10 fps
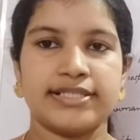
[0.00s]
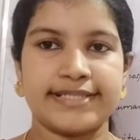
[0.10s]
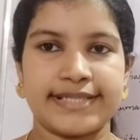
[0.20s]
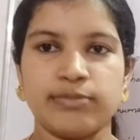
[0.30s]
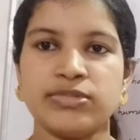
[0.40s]

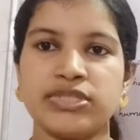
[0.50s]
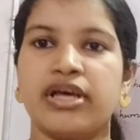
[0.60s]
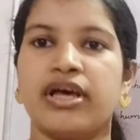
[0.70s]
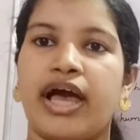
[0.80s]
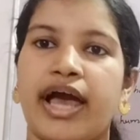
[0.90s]
stems,
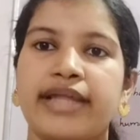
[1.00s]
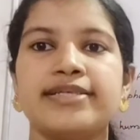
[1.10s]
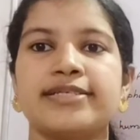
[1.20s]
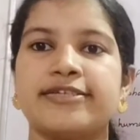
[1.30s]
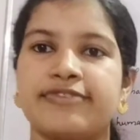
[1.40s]
and the
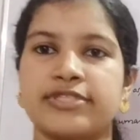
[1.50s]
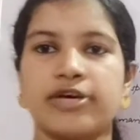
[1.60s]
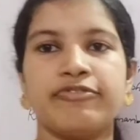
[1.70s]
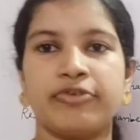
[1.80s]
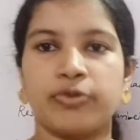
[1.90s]
surface
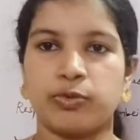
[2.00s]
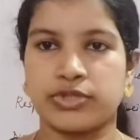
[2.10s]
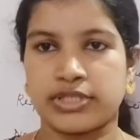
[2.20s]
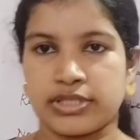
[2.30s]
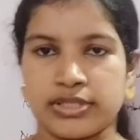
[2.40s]
of
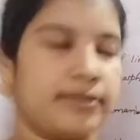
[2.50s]
roots.